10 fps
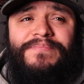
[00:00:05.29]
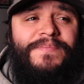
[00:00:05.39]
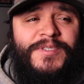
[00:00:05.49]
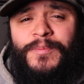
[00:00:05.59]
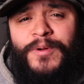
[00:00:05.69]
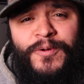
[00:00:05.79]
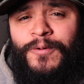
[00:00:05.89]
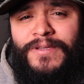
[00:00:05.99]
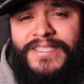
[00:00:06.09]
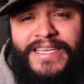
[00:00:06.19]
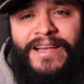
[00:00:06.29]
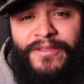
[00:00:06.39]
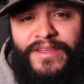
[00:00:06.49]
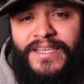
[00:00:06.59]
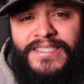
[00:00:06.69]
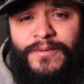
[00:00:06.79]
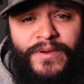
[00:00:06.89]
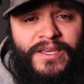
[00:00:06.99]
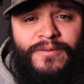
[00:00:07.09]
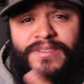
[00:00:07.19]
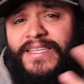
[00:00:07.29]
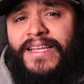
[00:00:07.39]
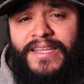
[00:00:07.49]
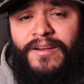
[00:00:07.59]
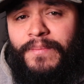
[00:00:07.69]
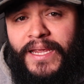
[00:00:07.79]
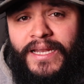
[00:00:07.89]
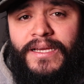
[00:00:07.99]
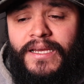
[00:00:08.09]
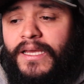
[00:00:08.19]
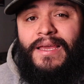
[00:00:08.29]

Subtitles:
super cool to see how things that we use daily are made.